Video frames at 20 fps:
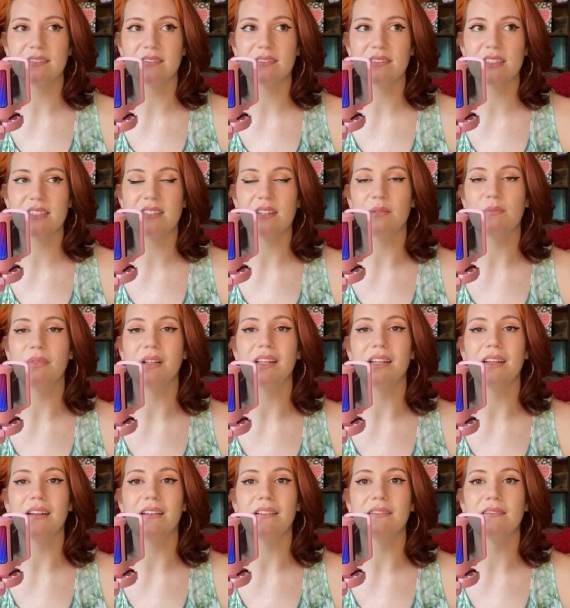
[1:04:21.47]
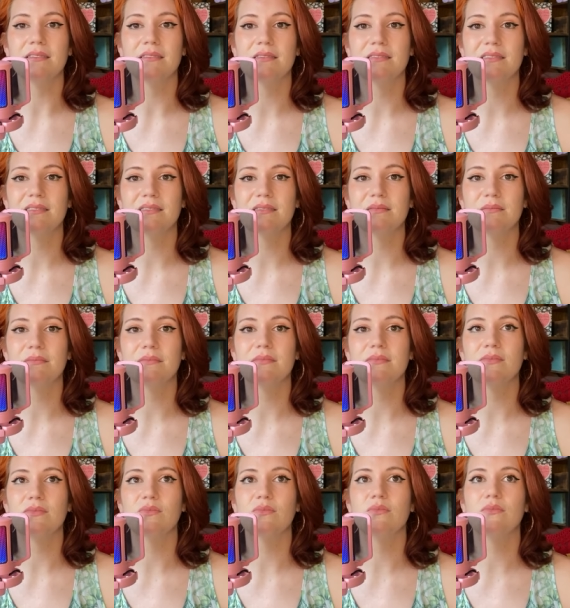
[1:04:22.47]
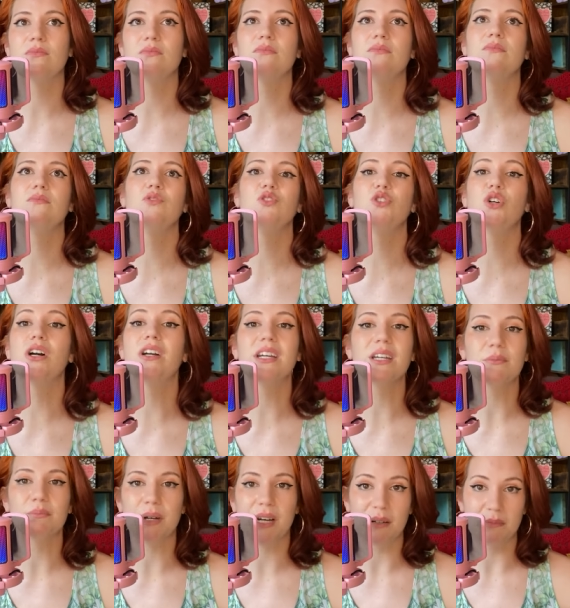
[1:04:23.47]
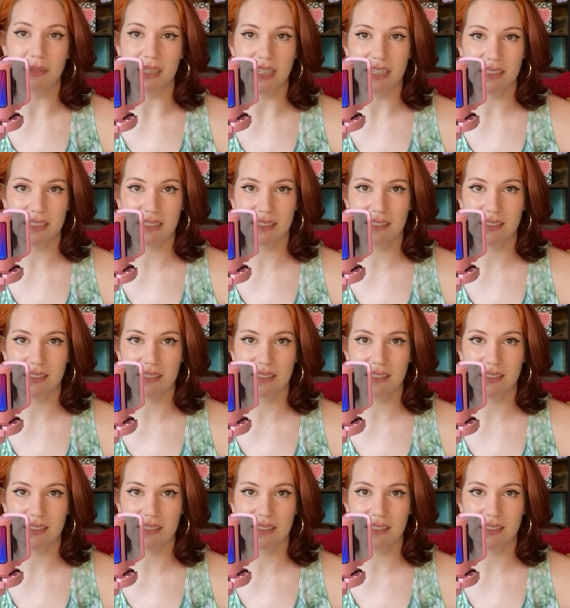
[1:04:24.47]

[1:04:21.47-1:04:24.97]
stumbling drunk in public.